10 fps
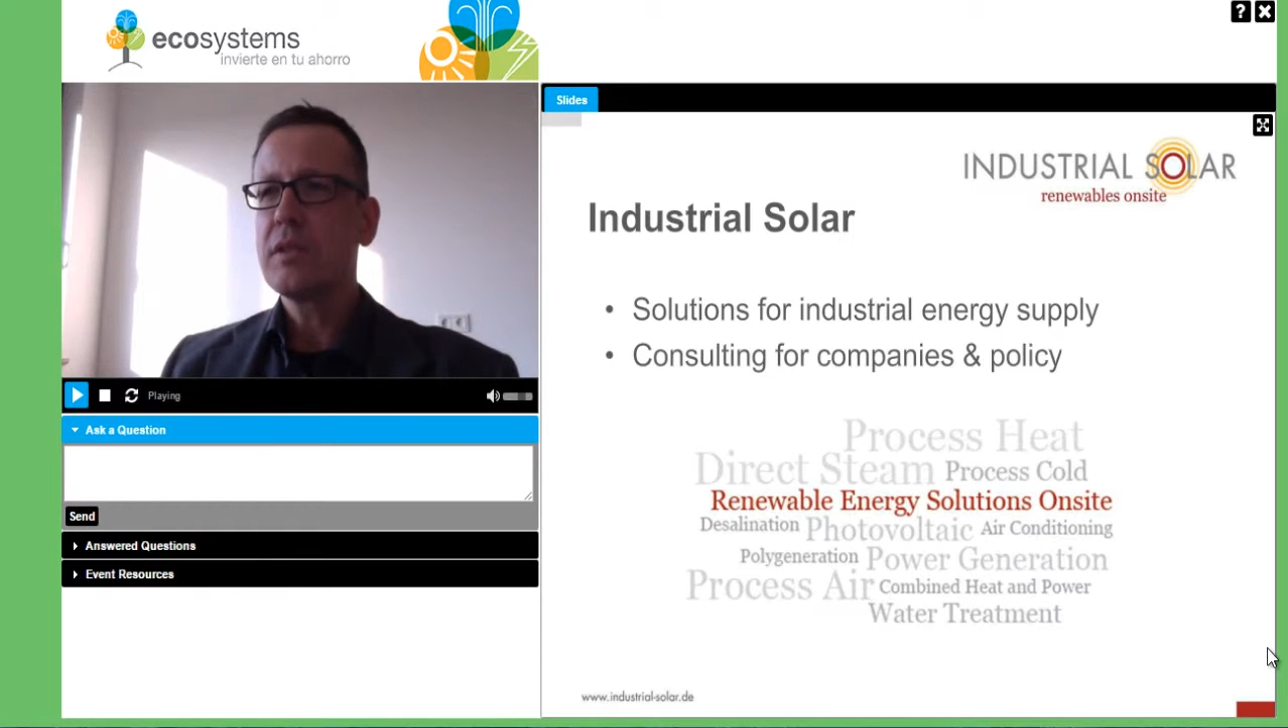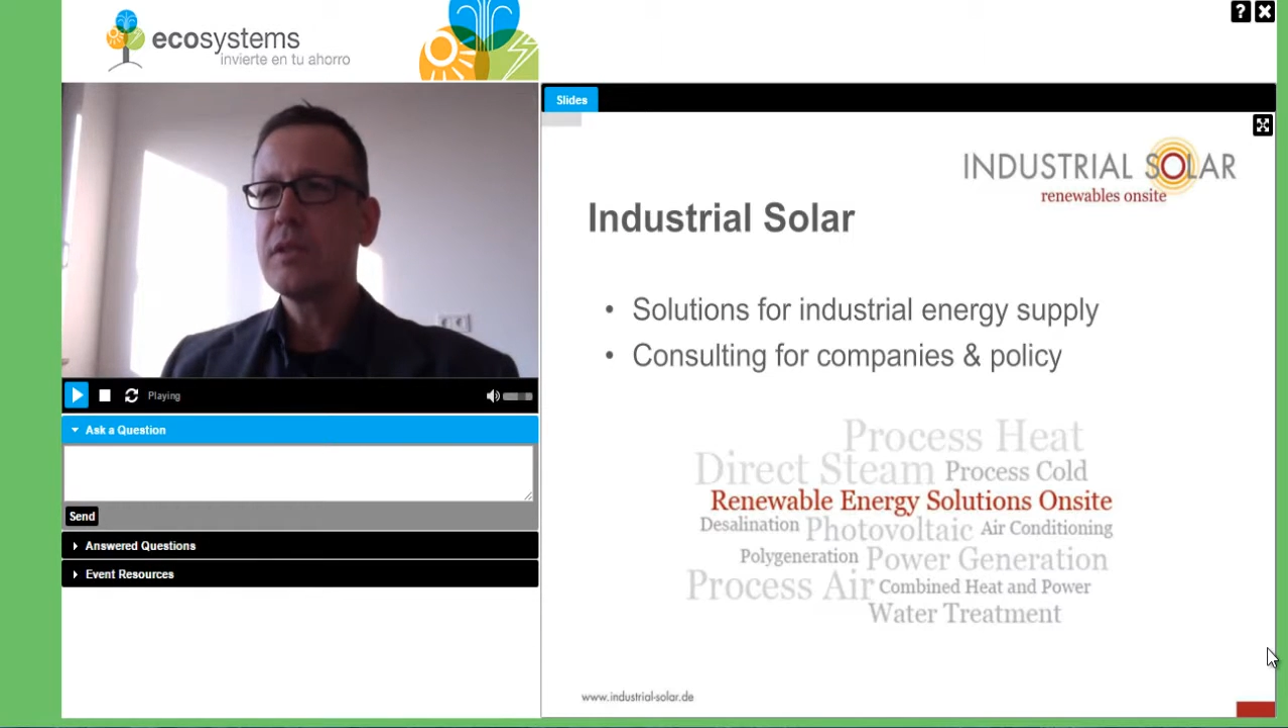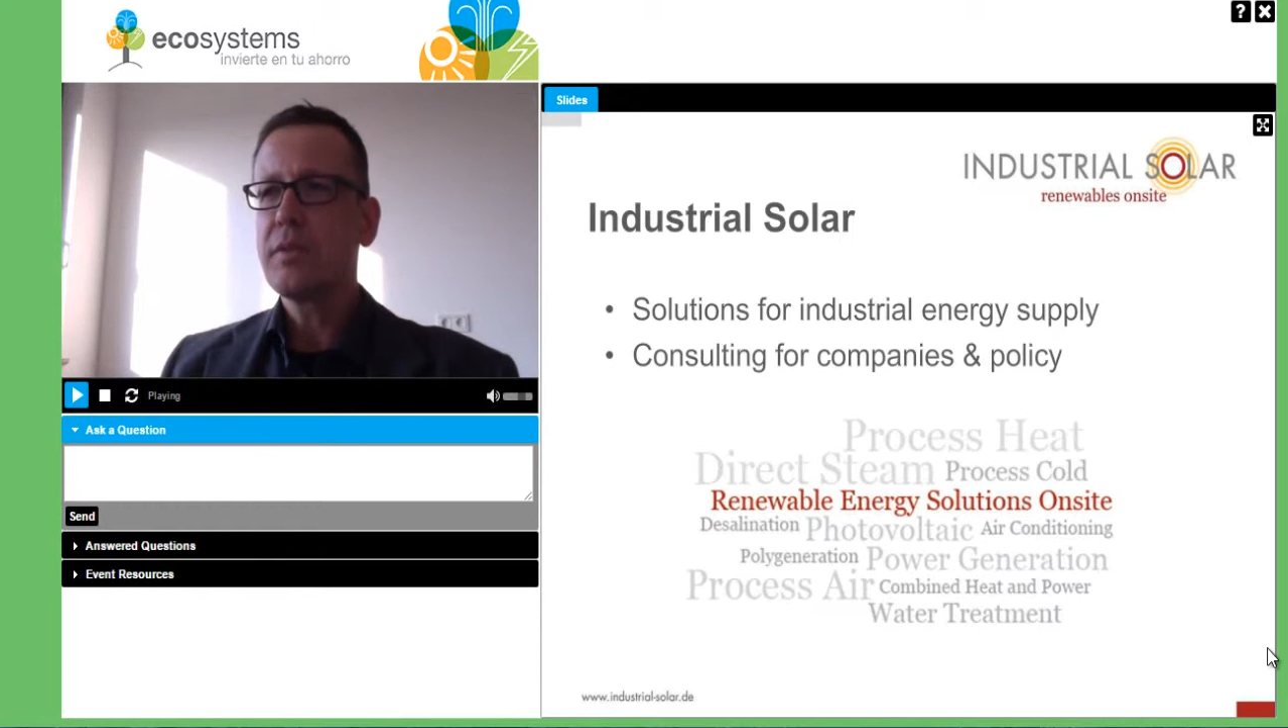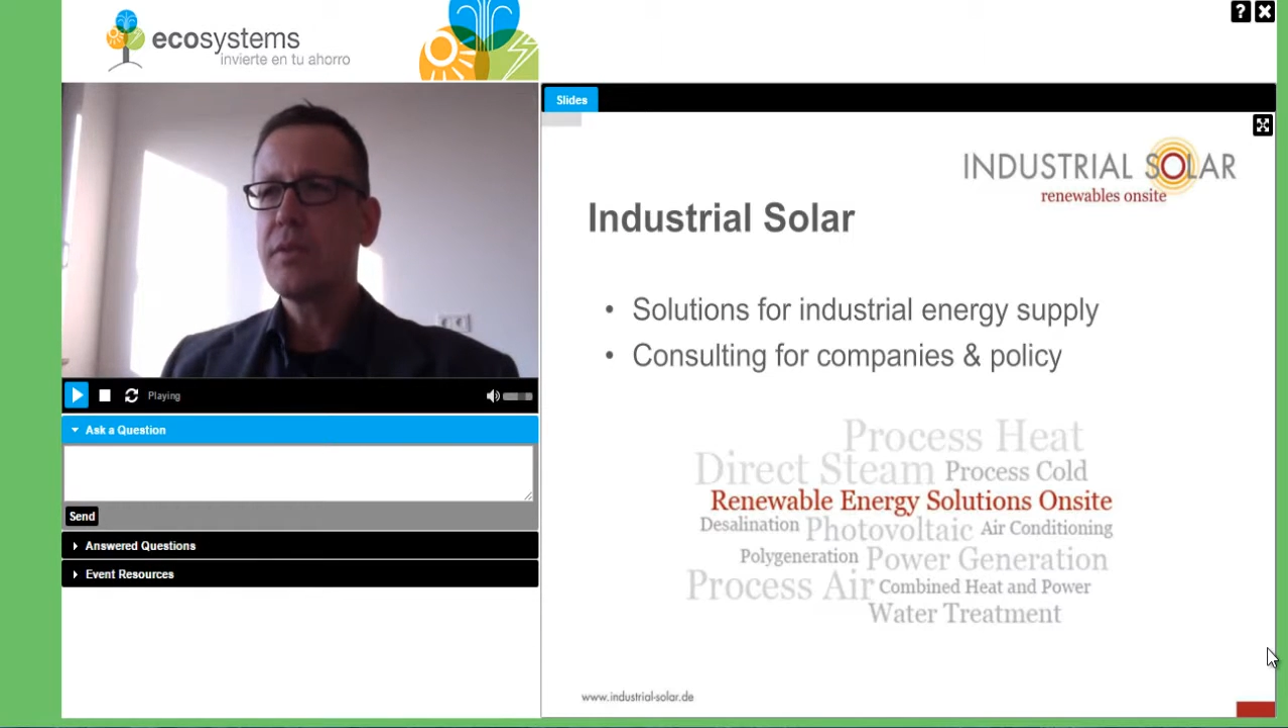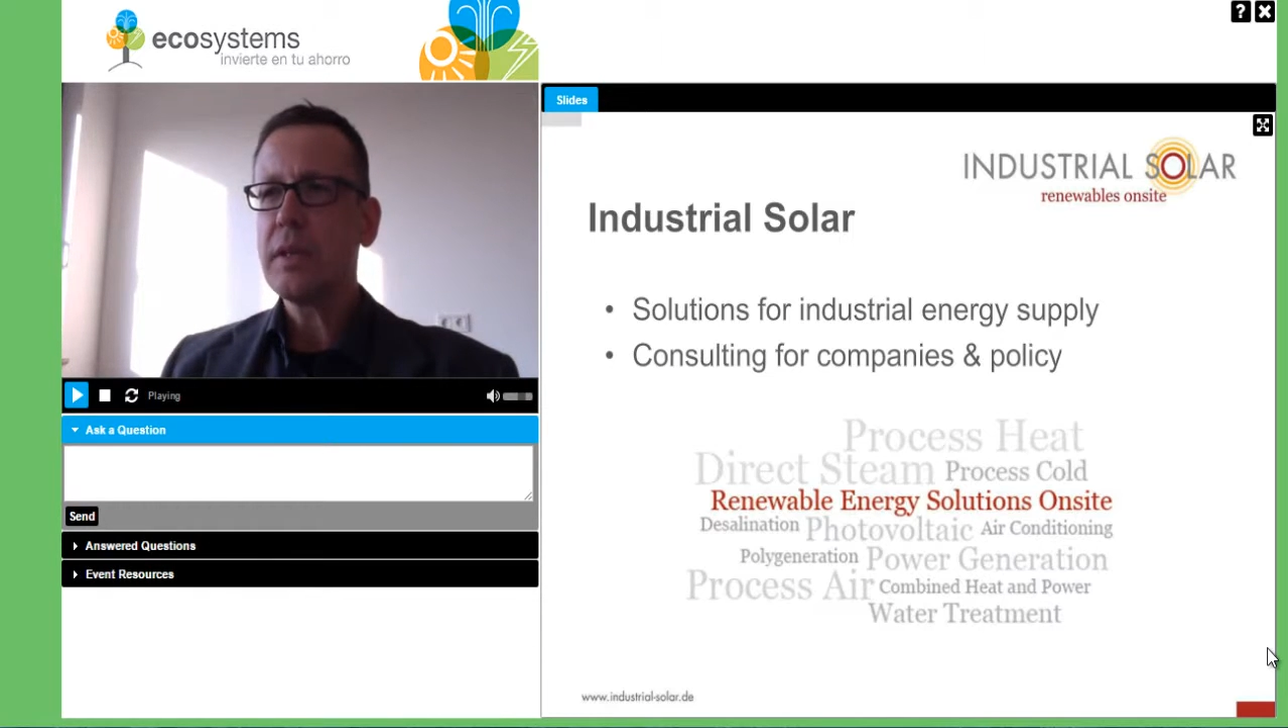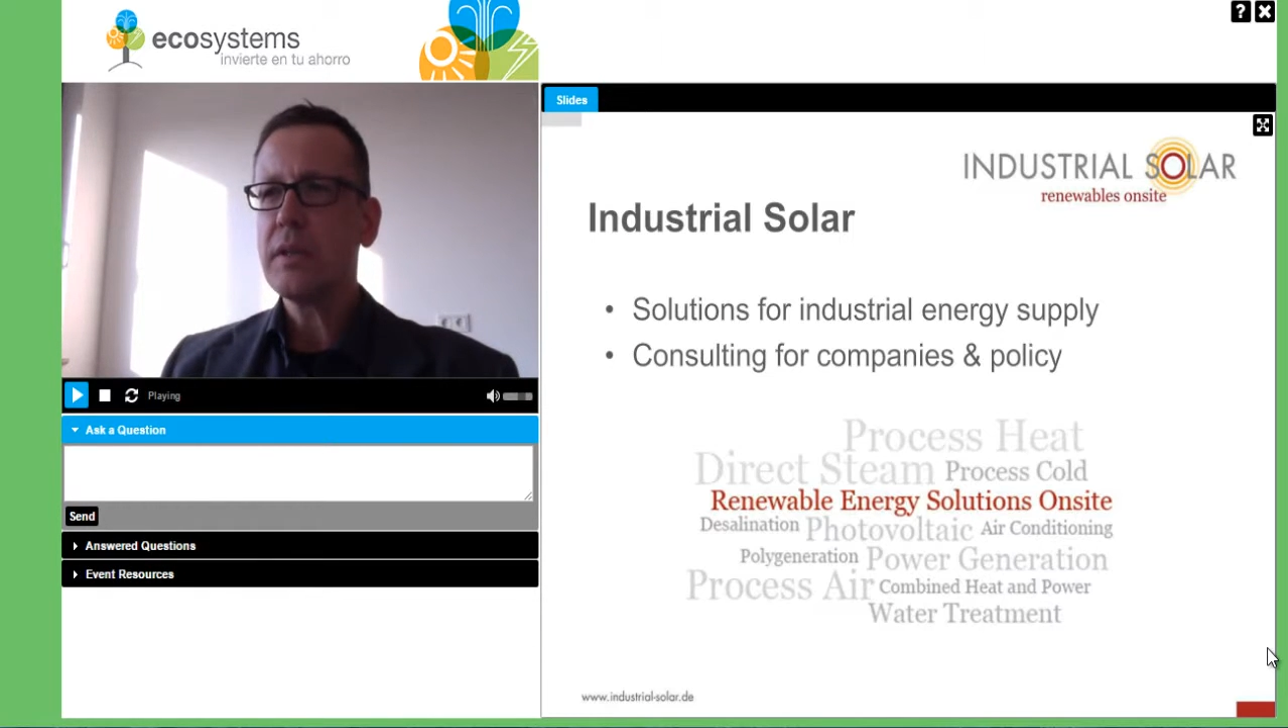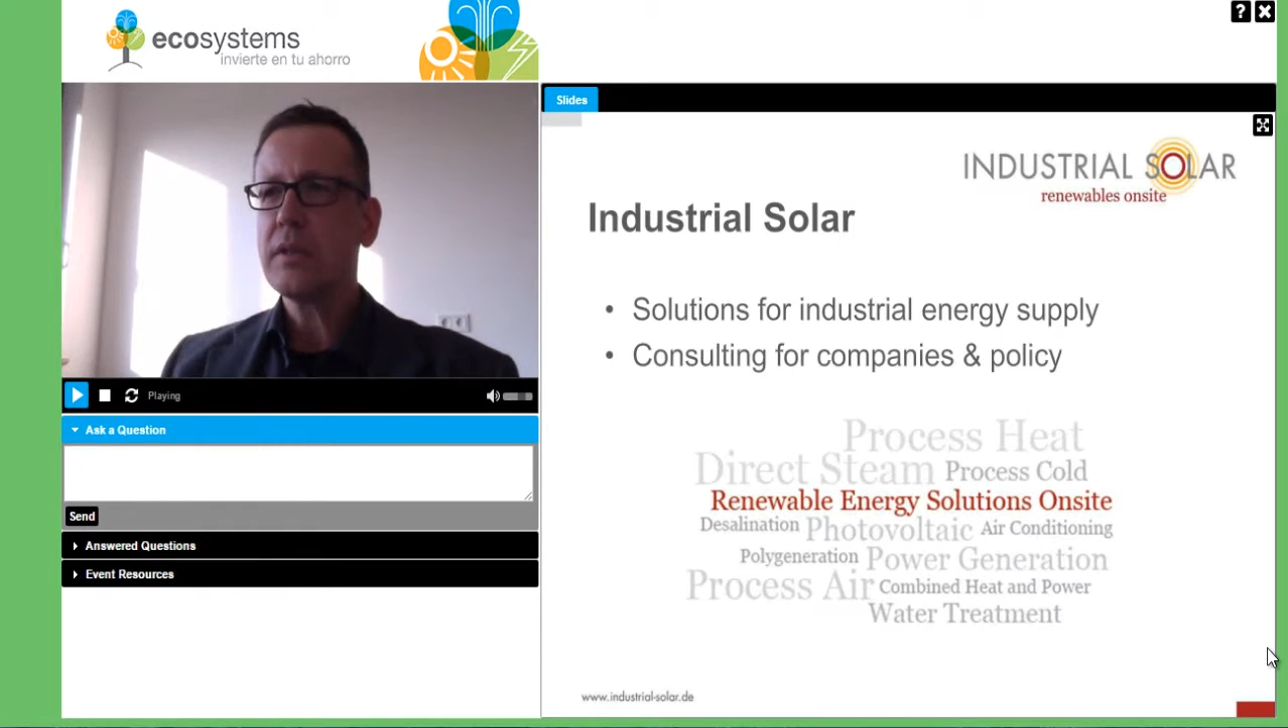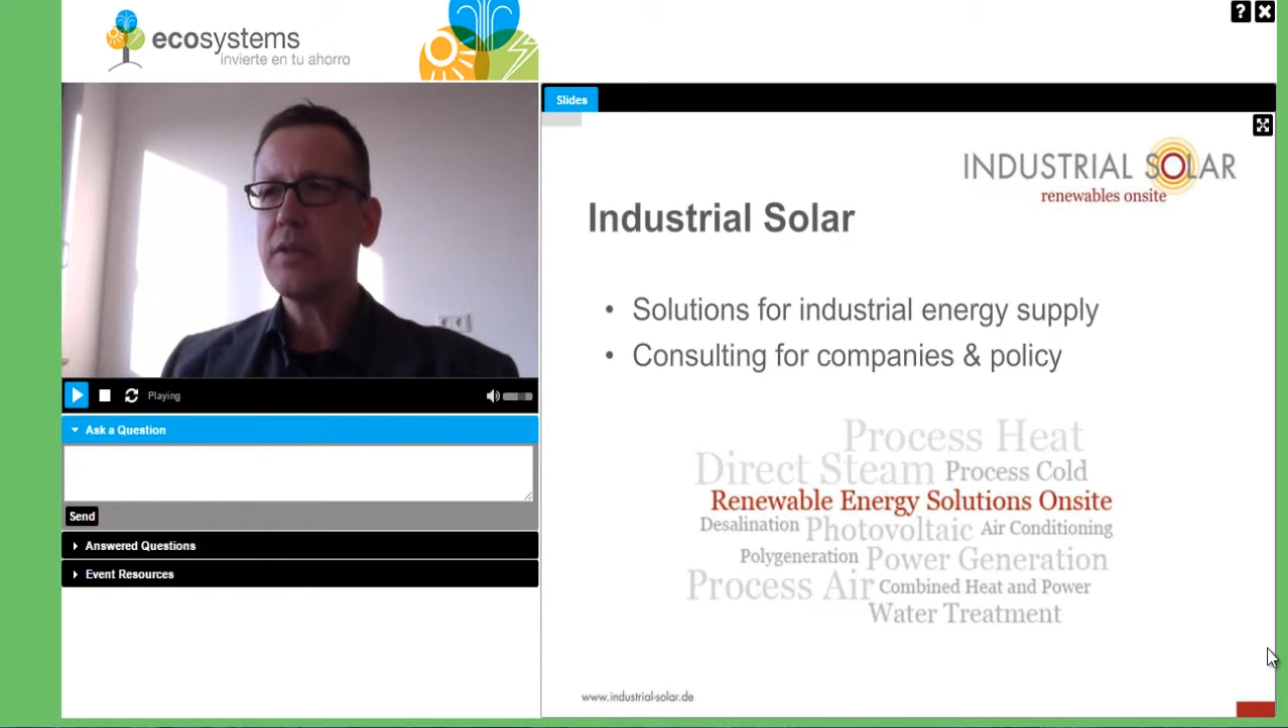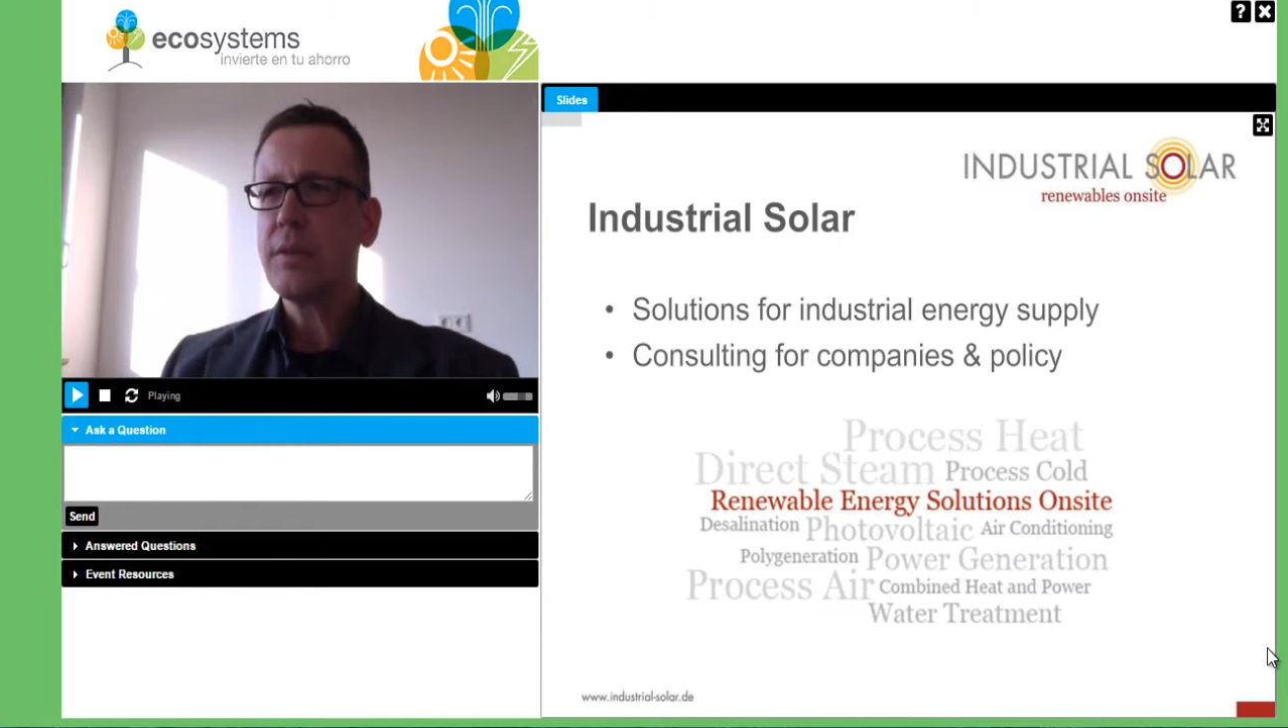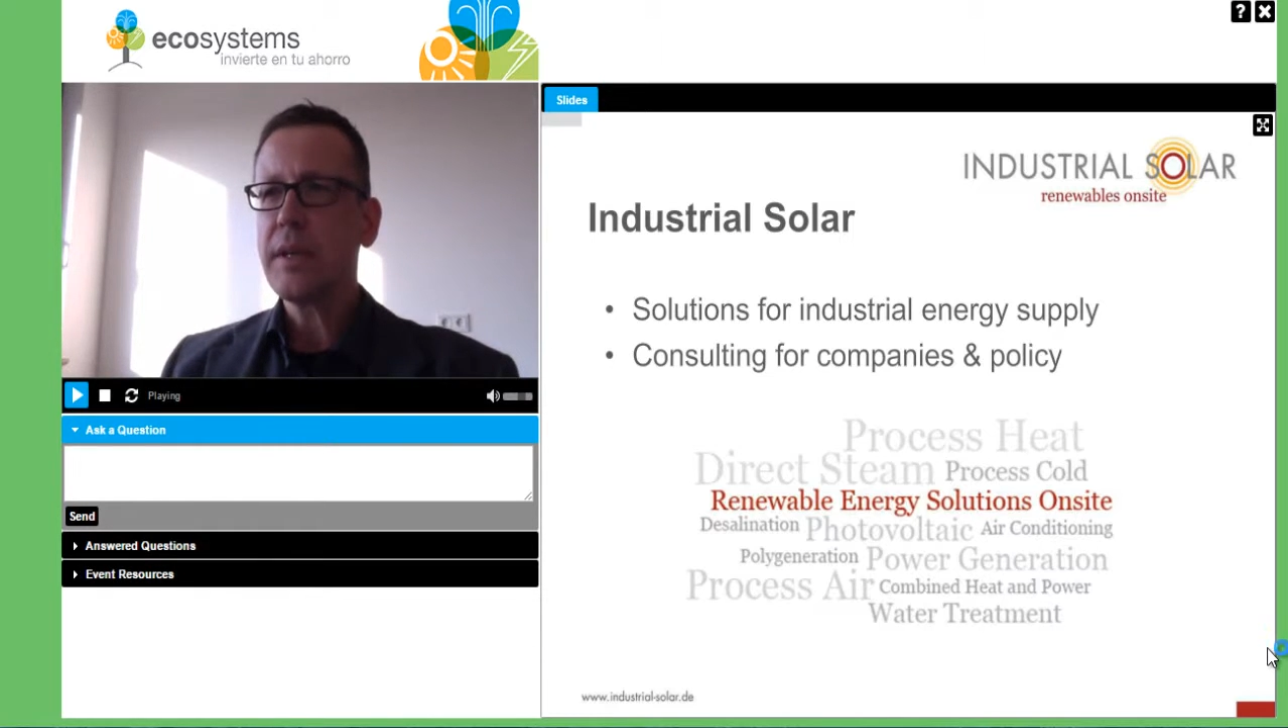for
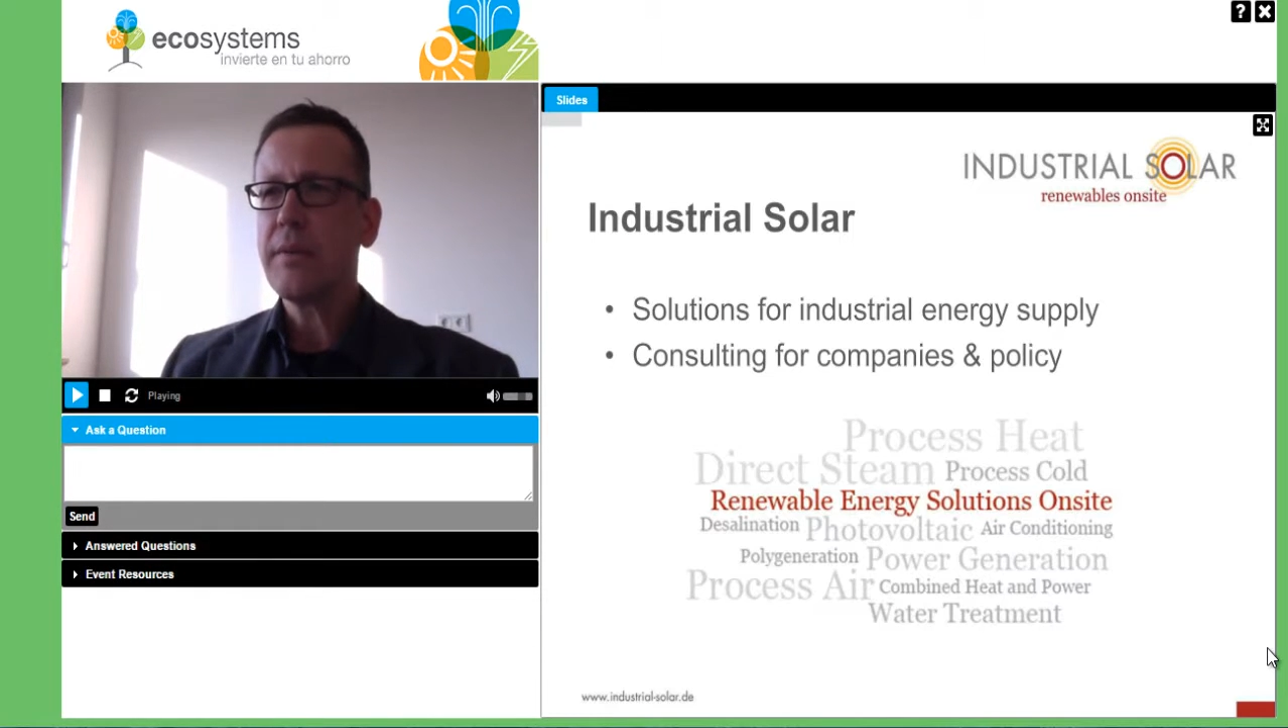industry.